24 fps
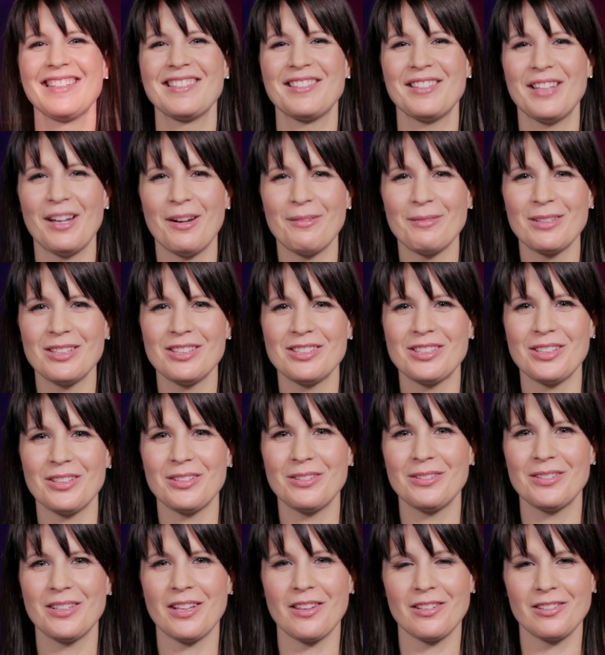So now I'm going to show
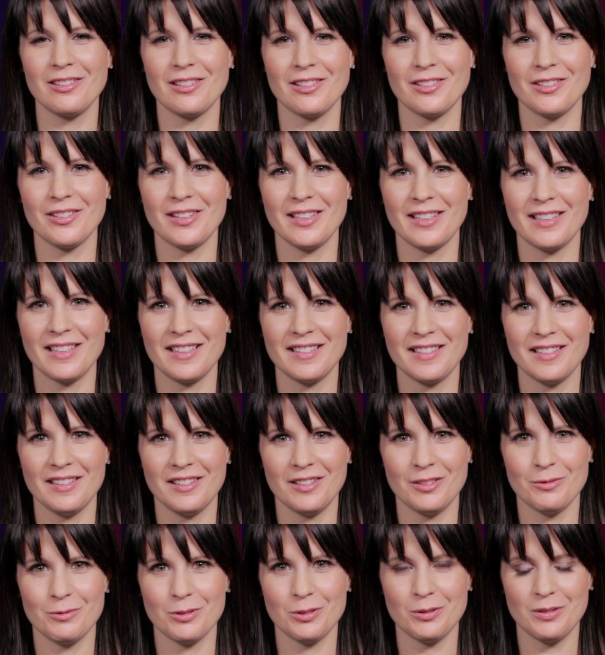you another little thing I did
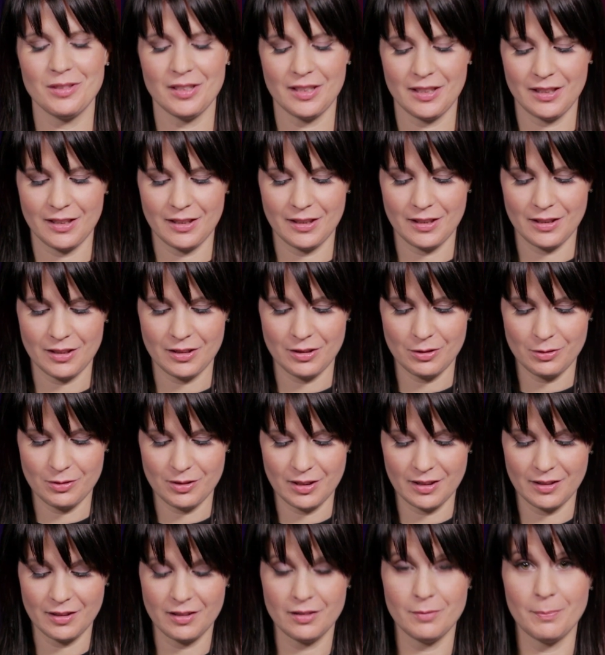in the routine
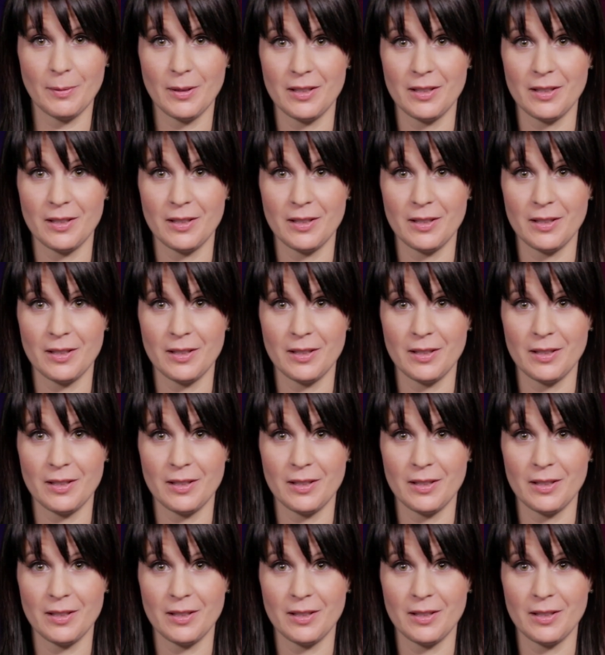using these